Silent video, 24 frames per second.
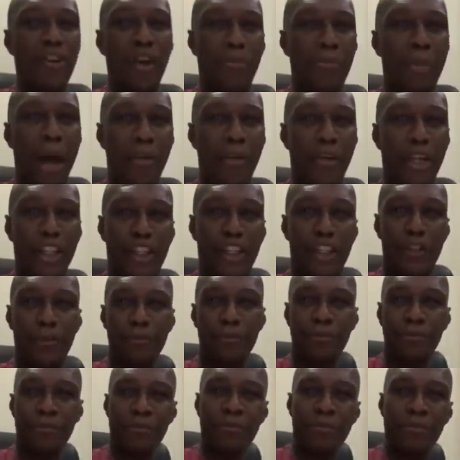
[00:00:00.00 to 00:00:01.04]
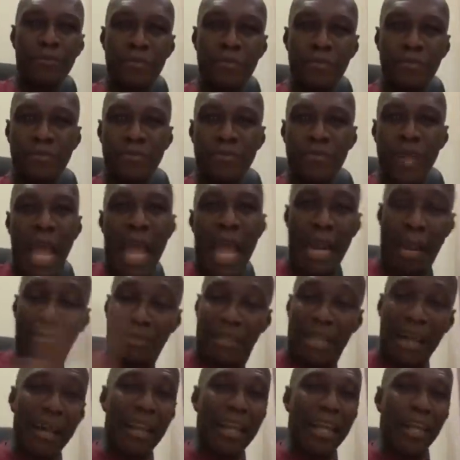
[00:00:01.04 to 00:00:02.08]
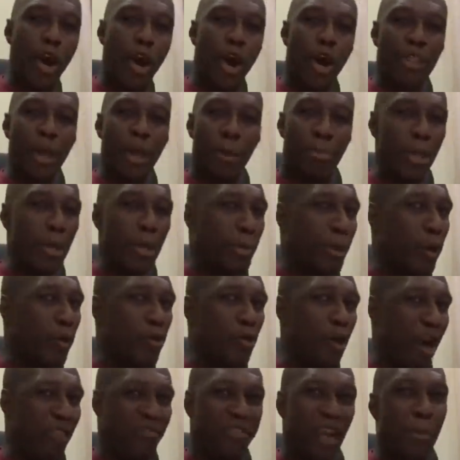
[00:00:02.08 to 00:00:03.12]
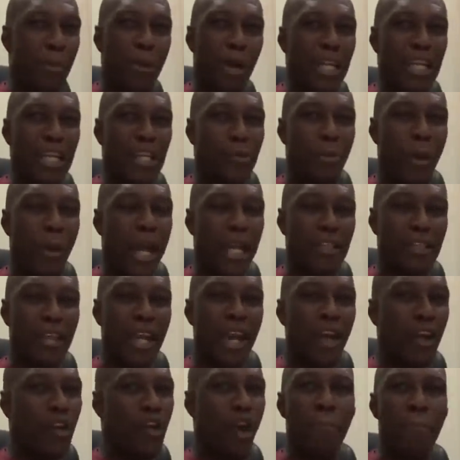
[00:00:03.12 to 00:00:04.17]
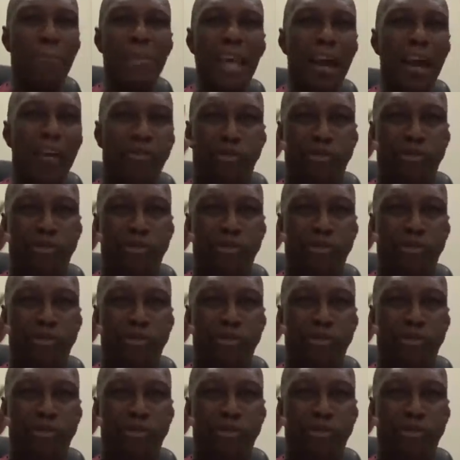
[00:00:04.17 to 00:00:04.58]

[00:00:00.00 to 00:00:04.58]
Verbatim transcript: your marriage. And I'm telling all the people who have come on this page, don't be a